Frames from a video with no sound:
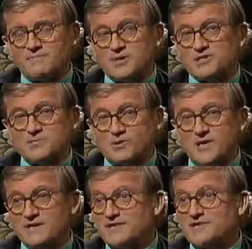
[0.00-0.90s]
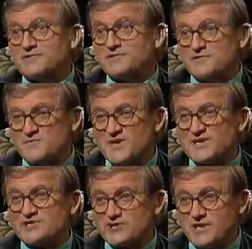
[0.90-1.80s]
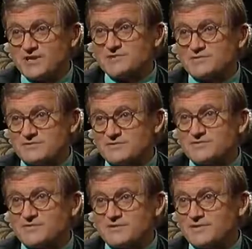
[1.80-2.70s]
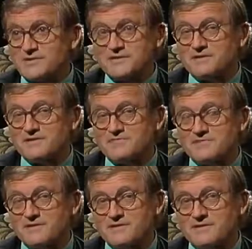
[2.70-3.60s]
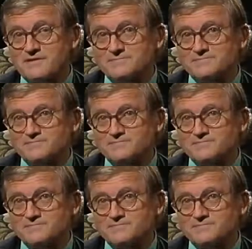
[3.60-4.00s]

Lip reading: Much more like the England of my childhood, oddly enough. So